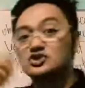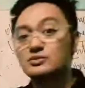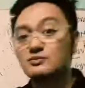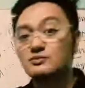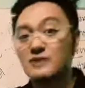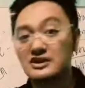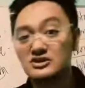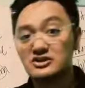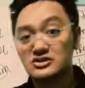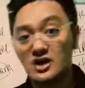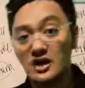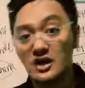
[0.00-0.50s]

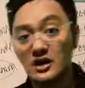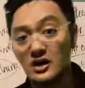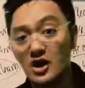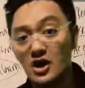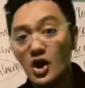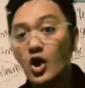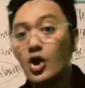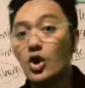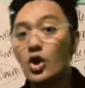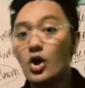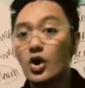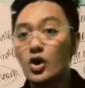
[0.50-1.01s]

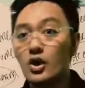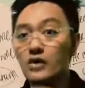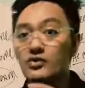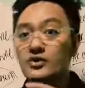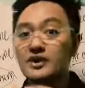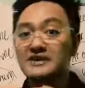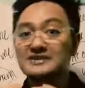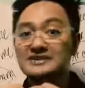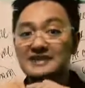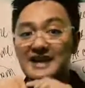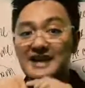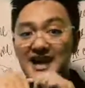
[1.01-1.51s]
extubation
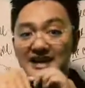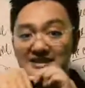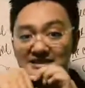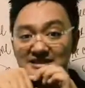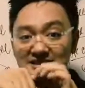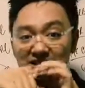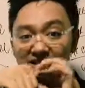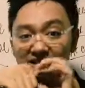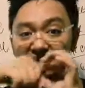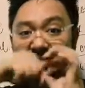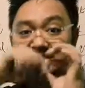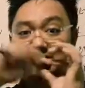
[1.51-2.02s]
or there's
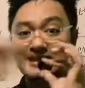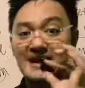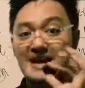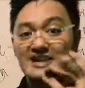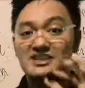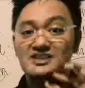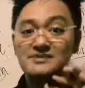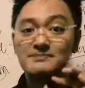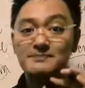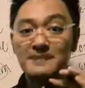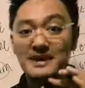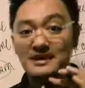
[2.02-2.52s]
accident
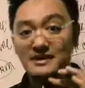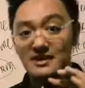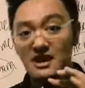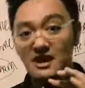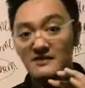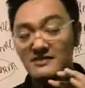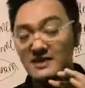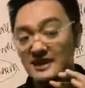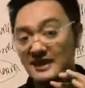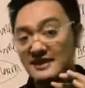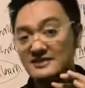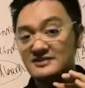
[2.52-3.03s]

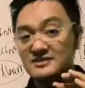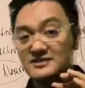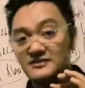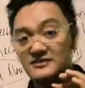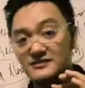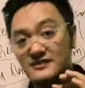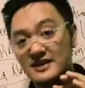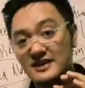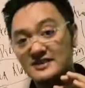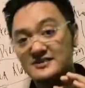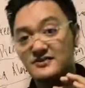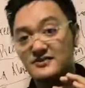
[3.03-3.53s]
detachment of the
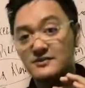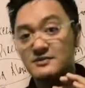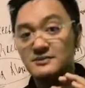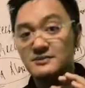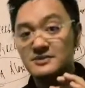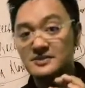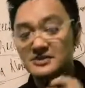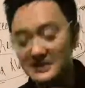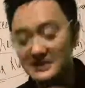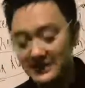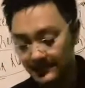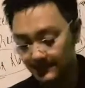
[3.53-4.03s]
interface
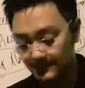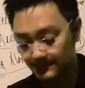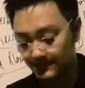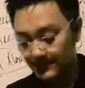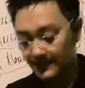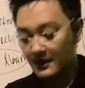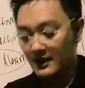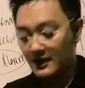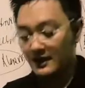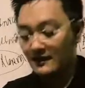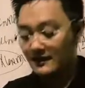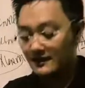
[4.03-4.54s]
from the
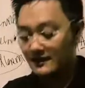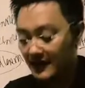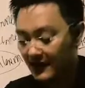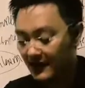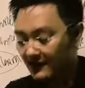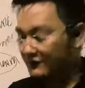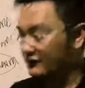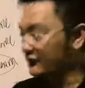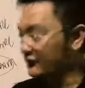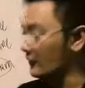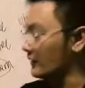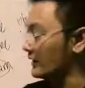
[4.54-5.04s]
machine.
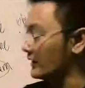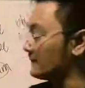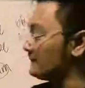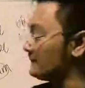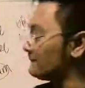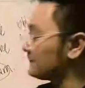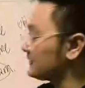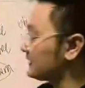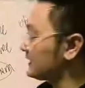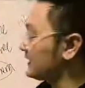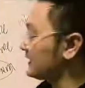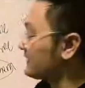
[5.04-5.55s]

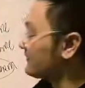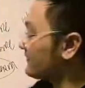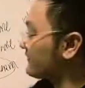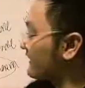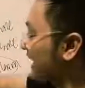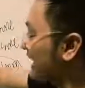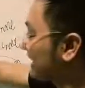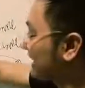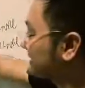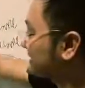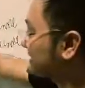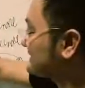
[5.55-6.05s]
Therefore,
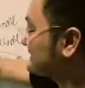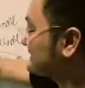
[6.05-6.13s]
if